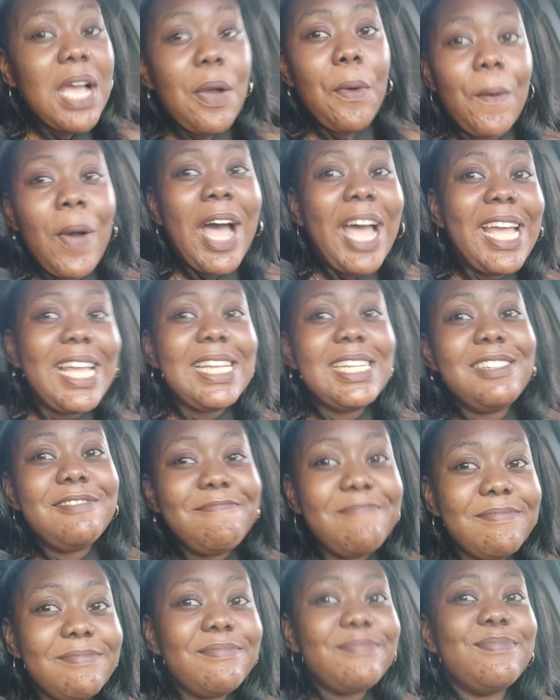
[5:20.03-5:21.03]
Why?
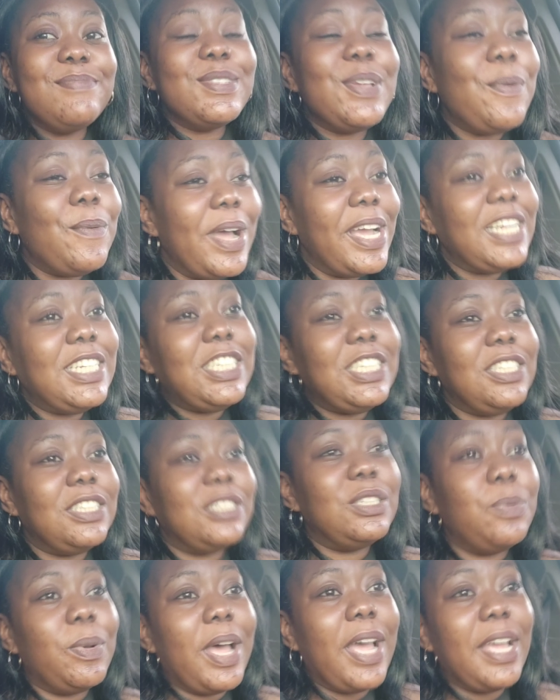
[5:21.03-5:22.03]
Why,
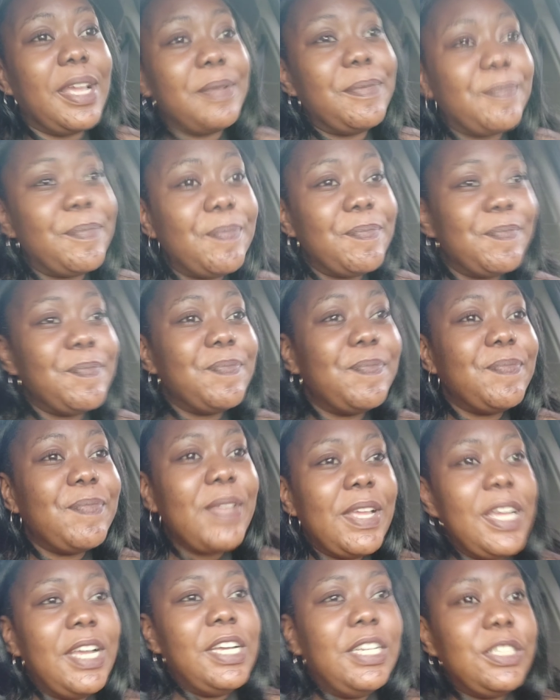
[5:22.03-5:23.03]
Jesus, why?
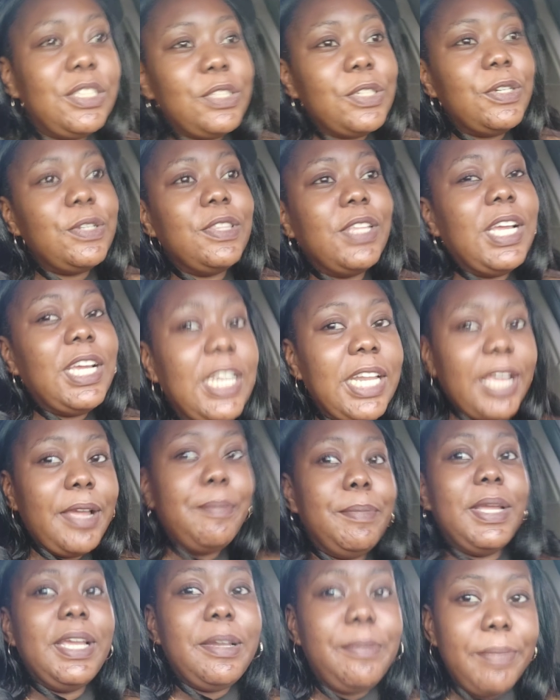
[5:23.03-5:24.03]
So then
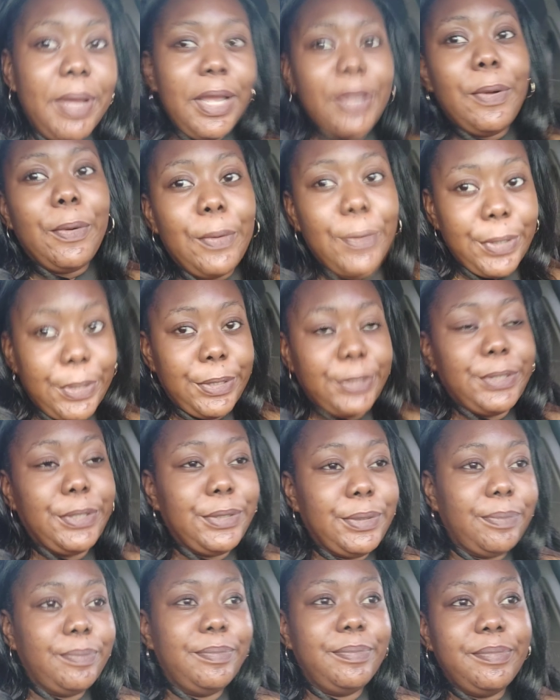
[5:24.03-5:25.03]
I made my
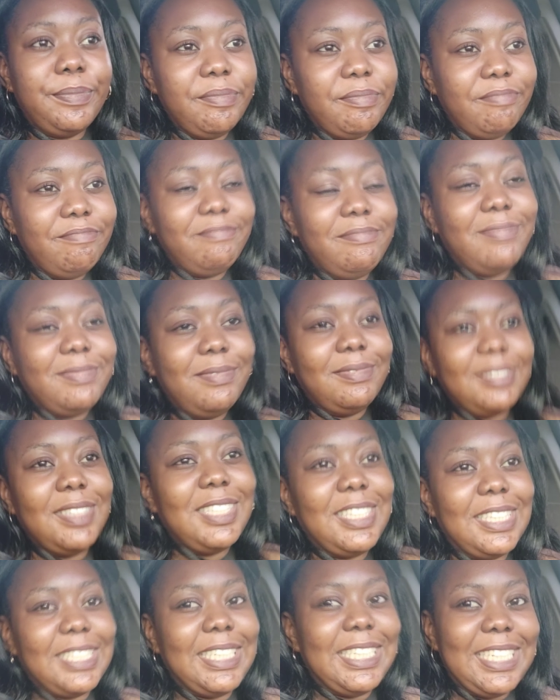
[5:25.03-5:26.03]
order.
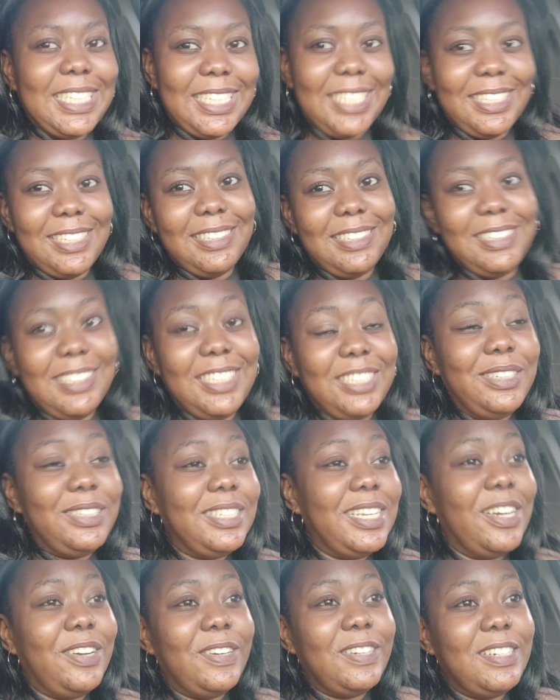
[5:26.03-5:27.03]
Still, you know,
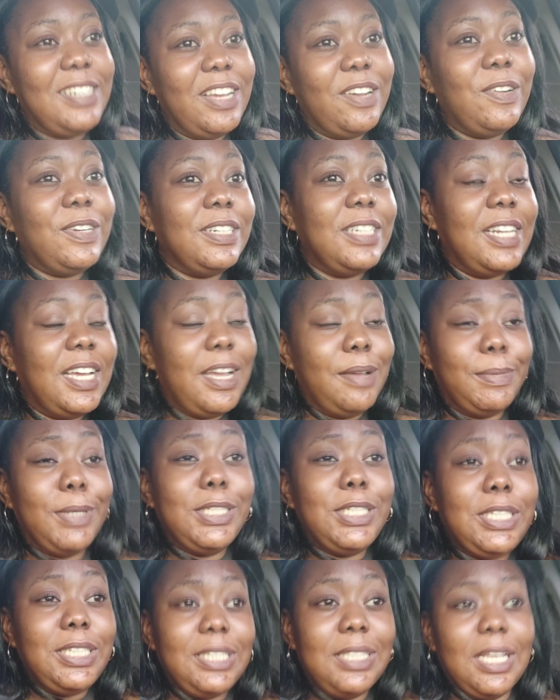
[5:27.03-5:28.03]
so I ordered a ham
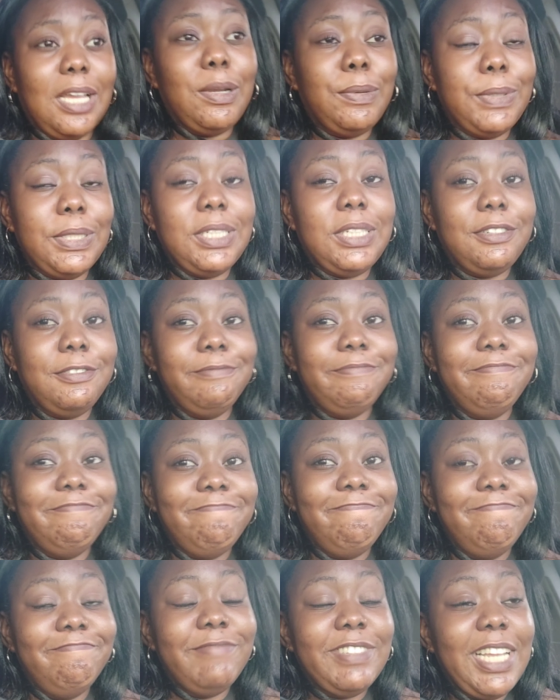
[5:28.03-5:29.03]
and cheese sandwich,
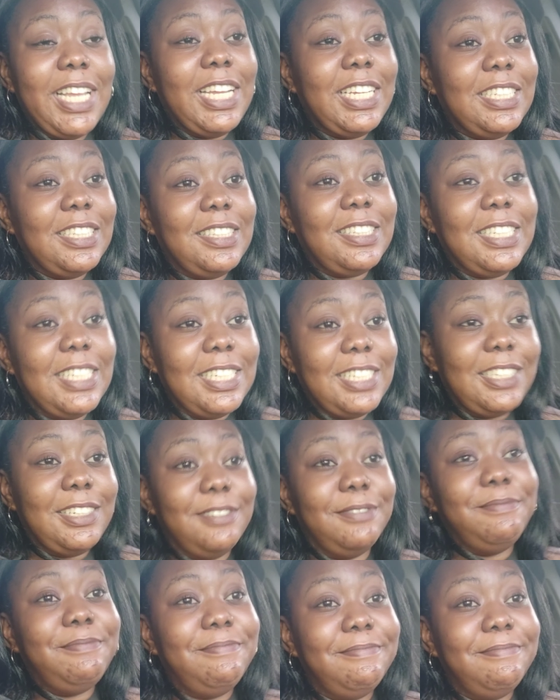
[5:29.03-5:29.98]
and still